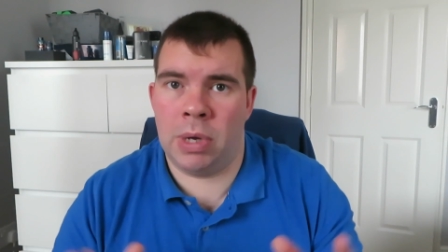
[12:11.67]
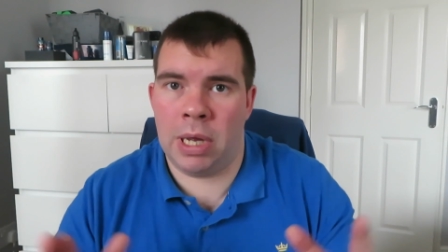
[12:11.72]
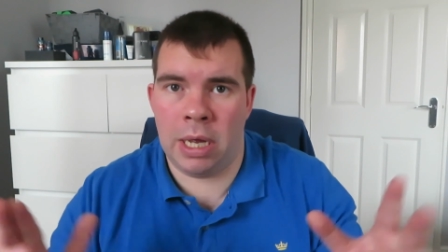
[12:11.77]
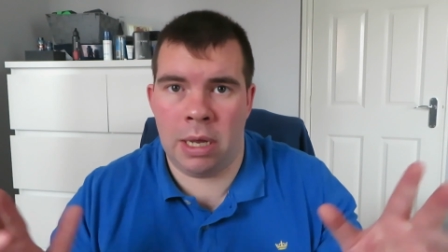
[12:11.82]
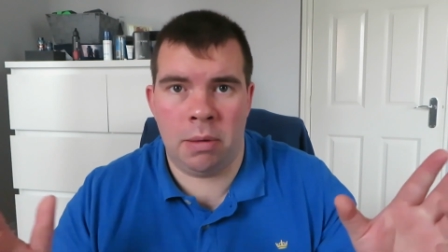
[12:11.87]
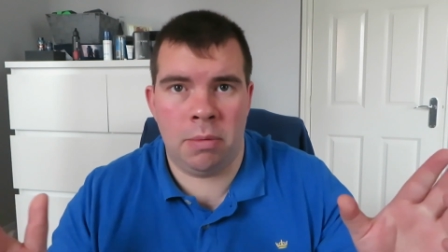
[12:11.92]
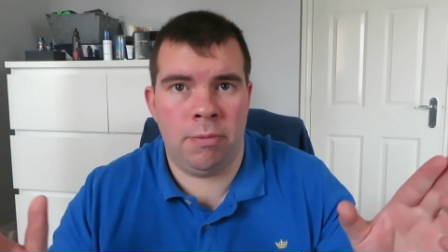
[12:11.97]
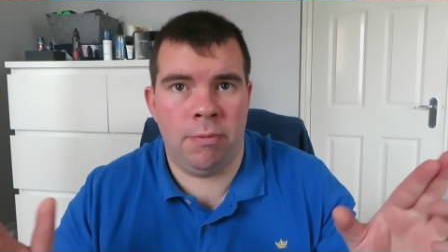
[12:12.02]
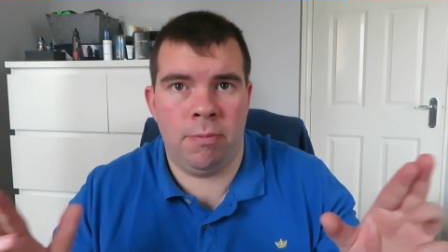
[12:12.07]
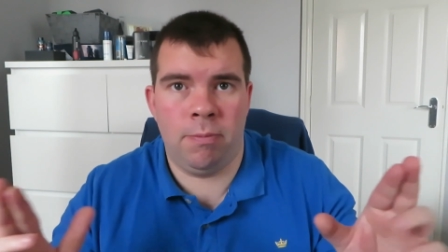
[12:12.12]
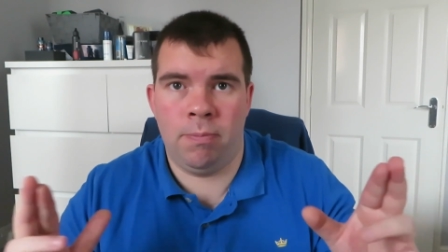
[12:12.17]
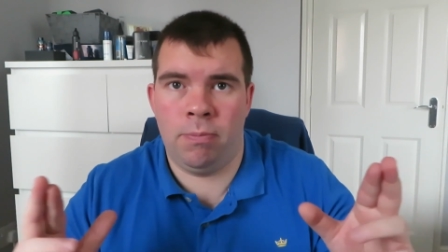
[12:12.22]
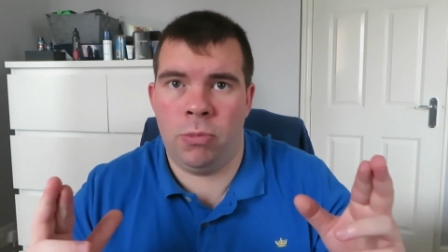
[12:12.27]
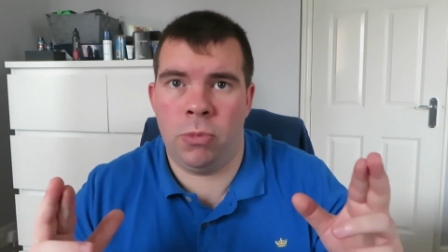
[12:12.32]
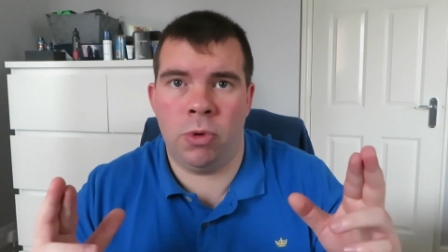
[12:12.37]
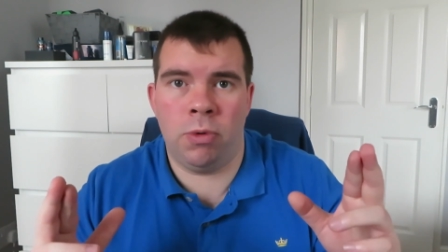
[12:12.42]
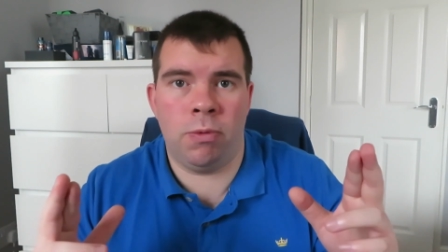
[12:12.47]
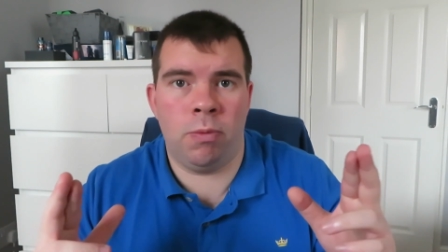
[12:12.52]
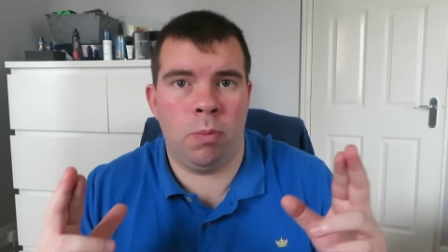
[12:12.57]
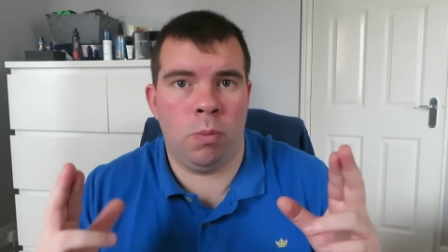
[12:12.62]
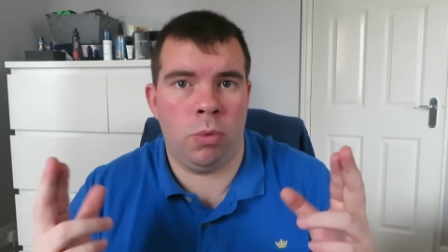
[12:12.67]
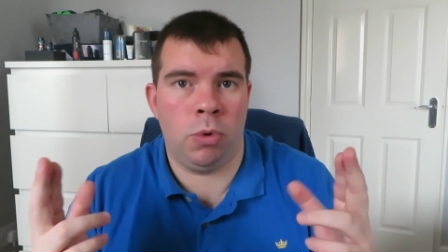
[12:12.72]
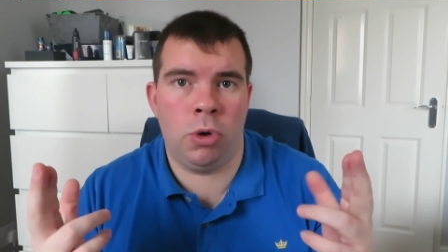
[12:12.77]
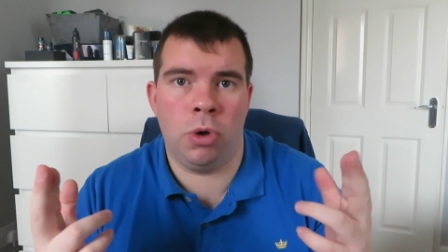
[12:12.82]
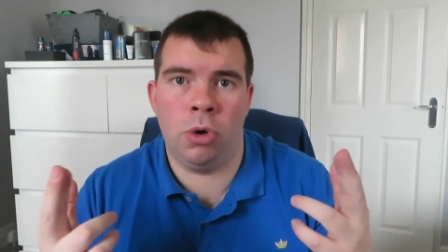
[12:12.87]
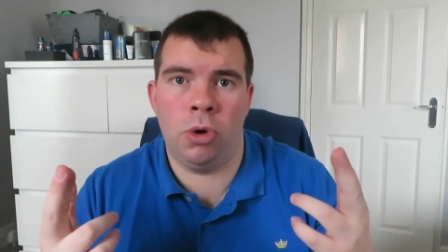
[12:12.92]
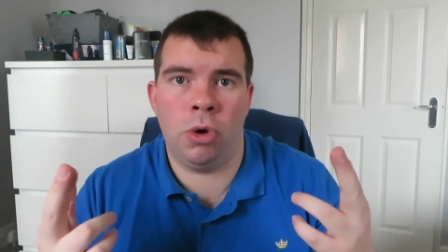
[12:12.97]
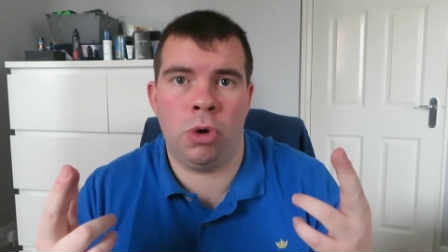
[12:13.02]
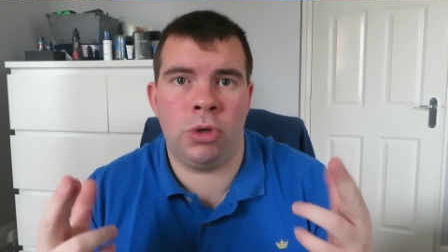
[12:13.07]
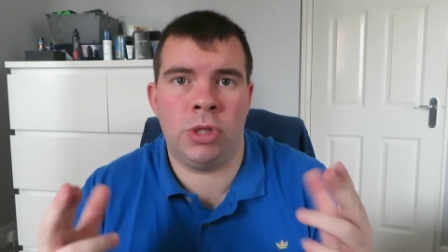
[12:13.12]
where,
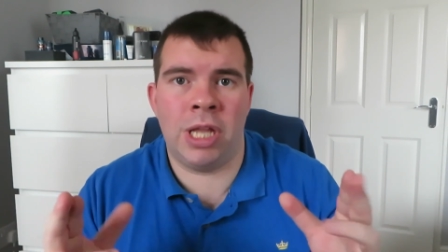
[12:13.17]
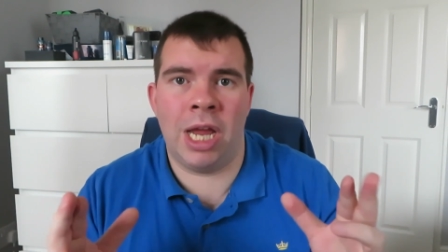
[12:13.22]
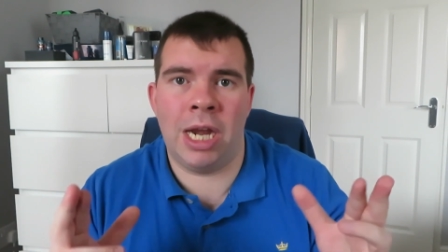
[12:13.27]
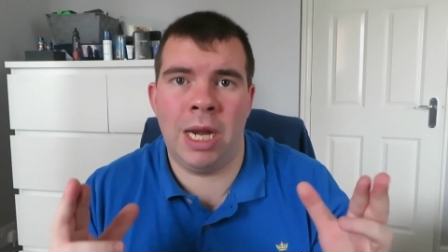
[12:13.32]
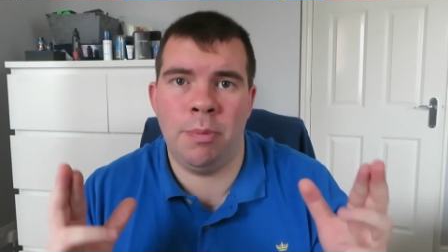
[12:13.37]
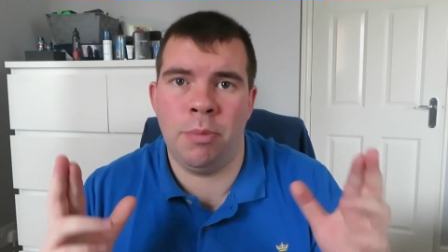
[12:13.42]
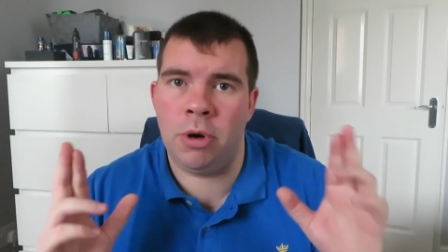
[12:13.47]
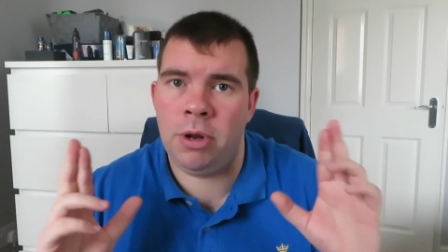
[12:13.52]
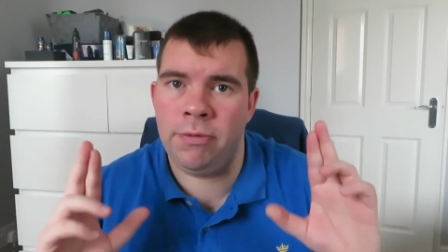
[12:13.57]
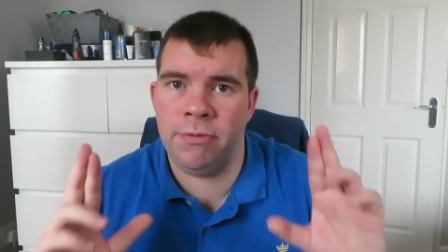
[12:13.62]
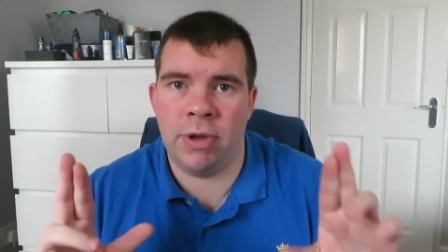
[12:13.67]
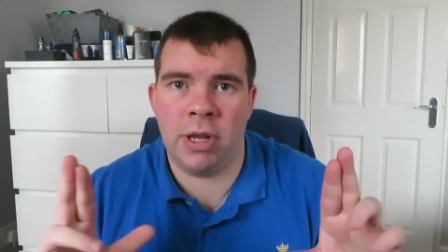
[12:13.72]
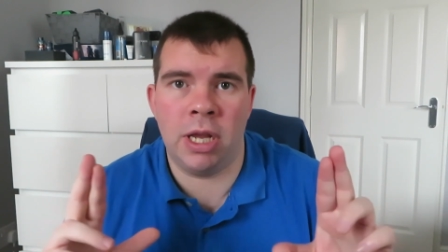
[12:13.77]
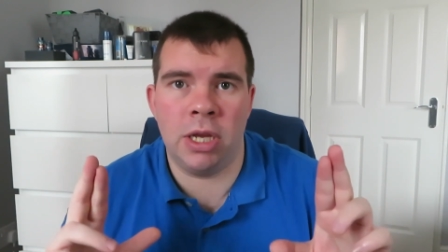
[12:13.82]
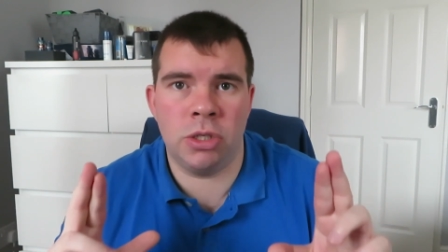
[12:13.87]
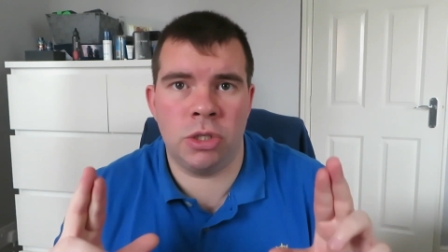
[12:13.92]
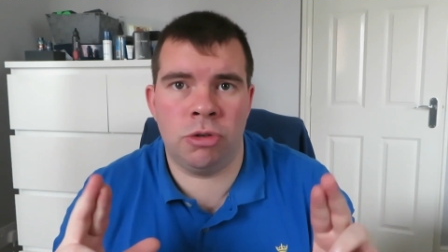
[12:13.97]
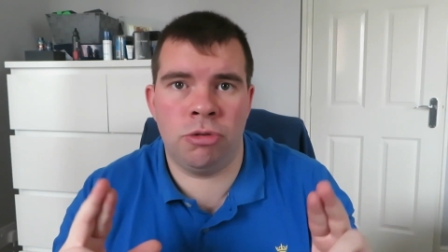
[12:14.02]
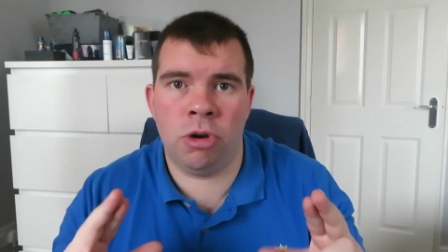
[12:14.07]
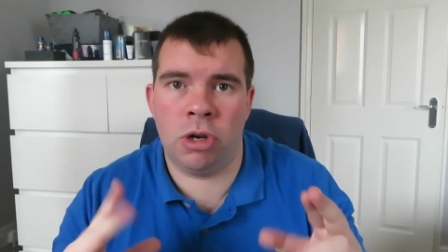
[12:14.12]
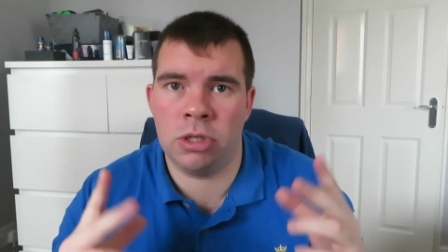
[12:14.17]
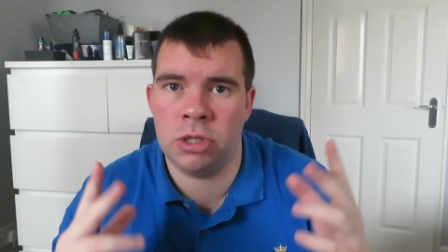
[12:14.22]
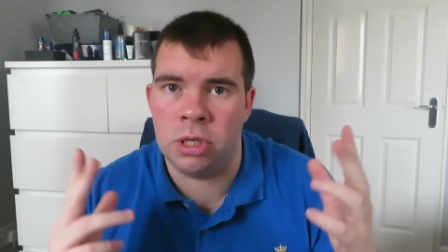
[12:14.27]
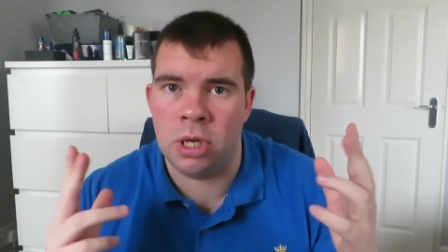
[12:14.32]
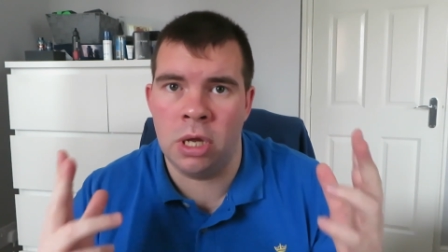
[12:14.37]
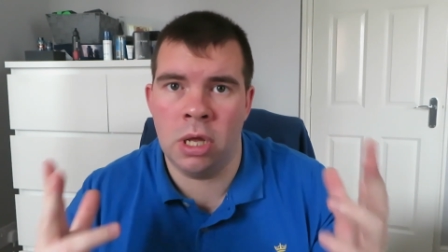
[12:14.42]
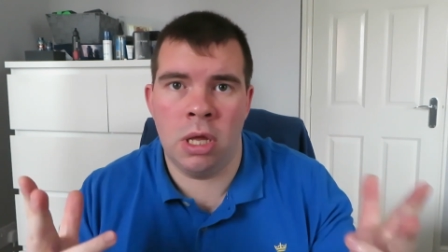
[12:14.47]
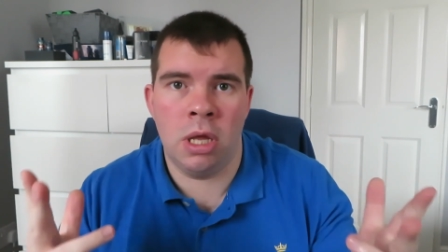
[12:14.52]
good luck to anybody, fingers crossed.